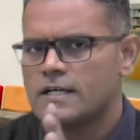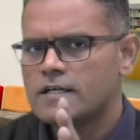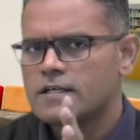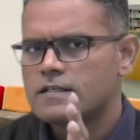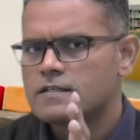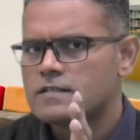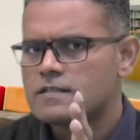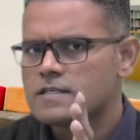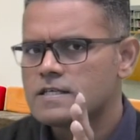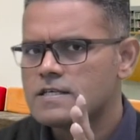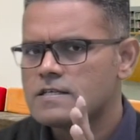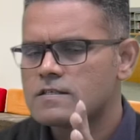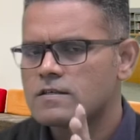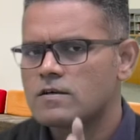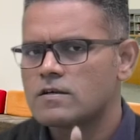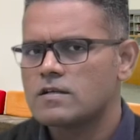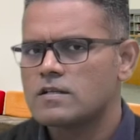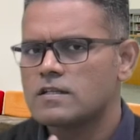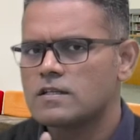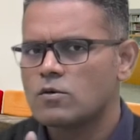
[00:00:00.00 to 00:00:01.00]
these
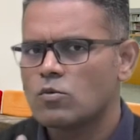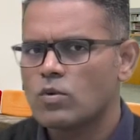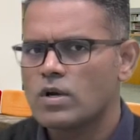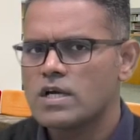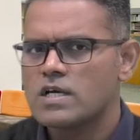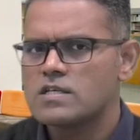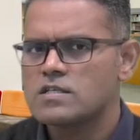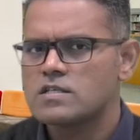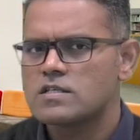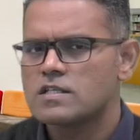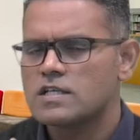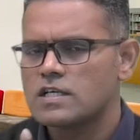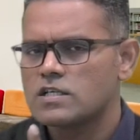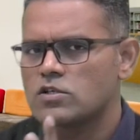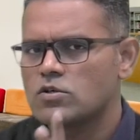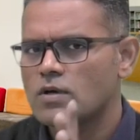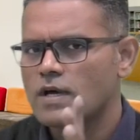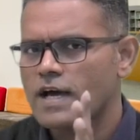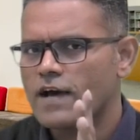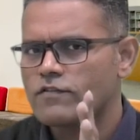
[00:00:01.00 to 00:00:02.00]
are the ways that
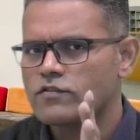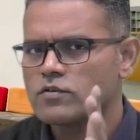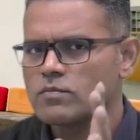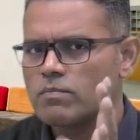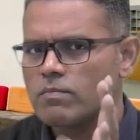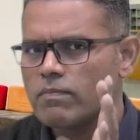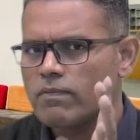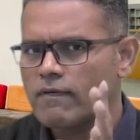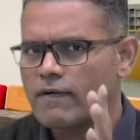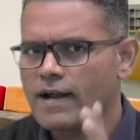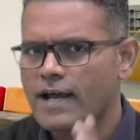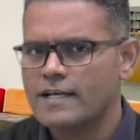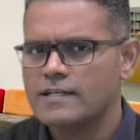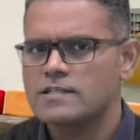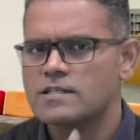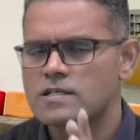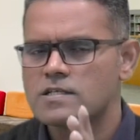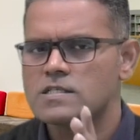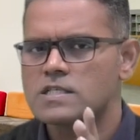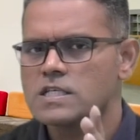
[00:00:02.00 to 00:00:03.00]
you have to
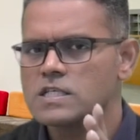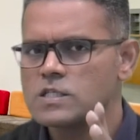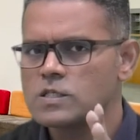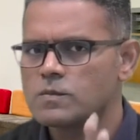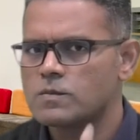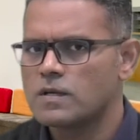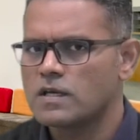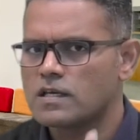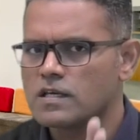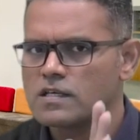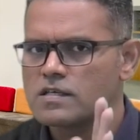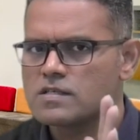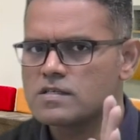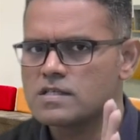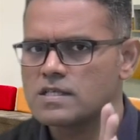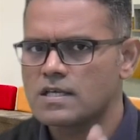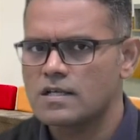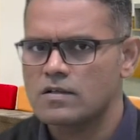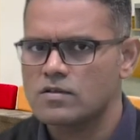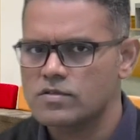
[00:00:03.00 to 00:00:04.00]
practice speaking
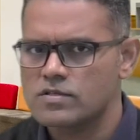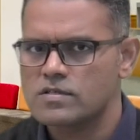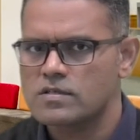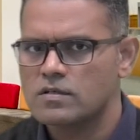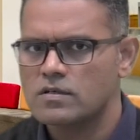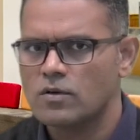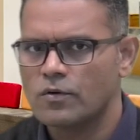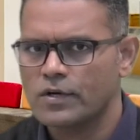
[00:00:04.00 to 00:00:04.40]
skills.